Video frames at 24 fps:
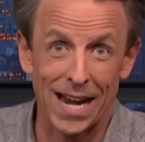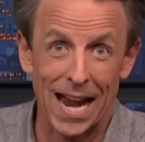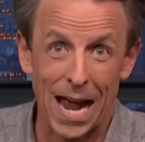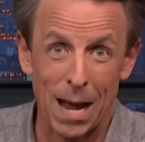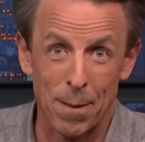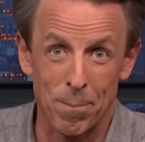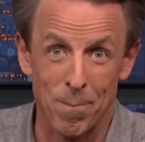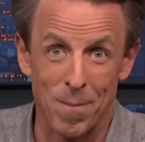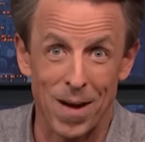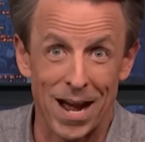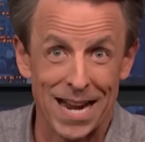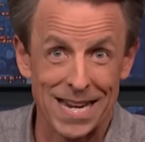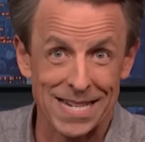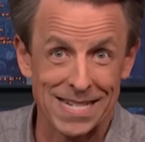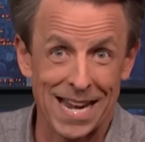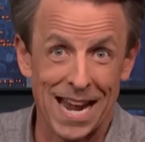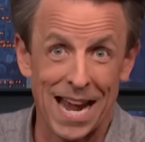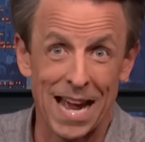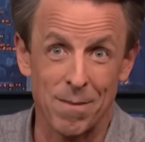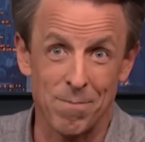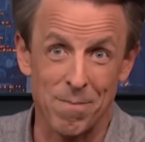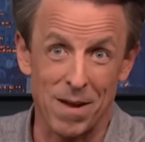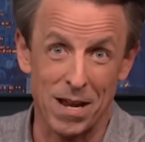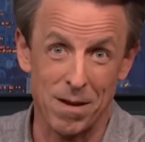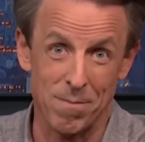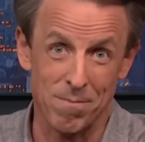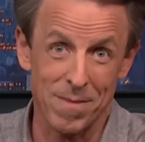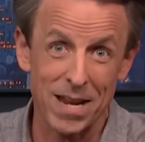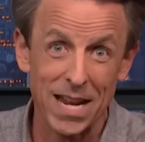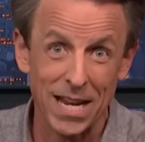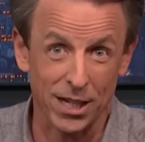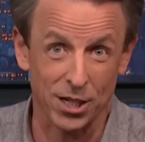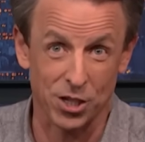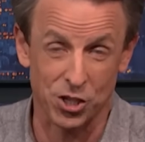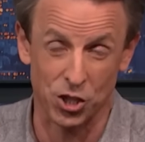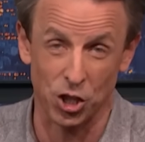app my dad made
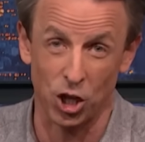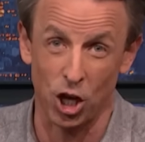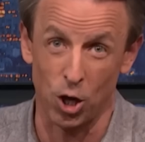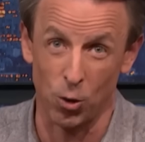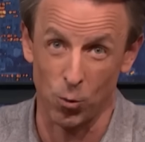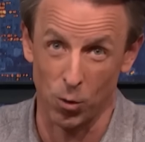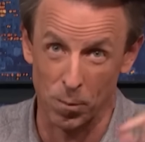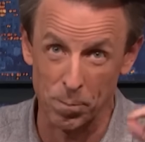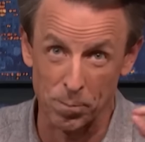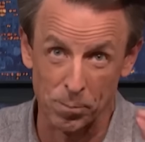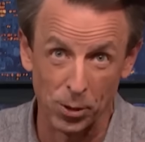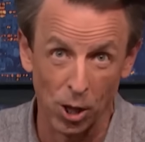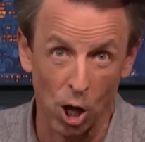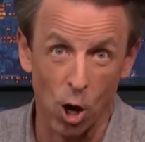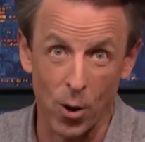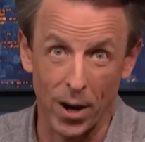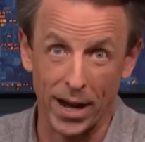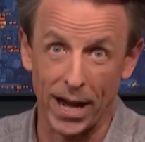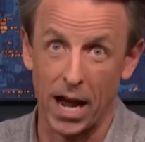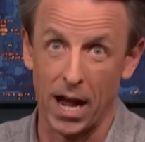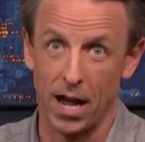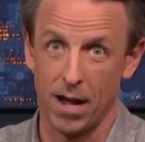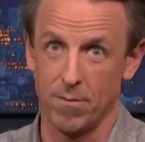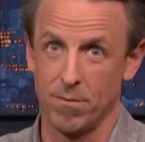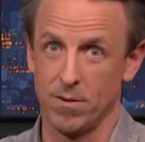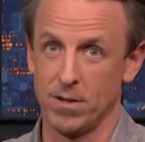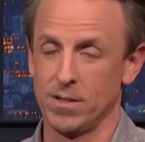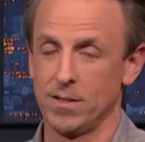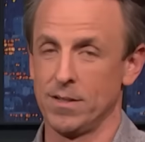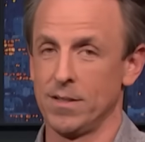me install were blowing up.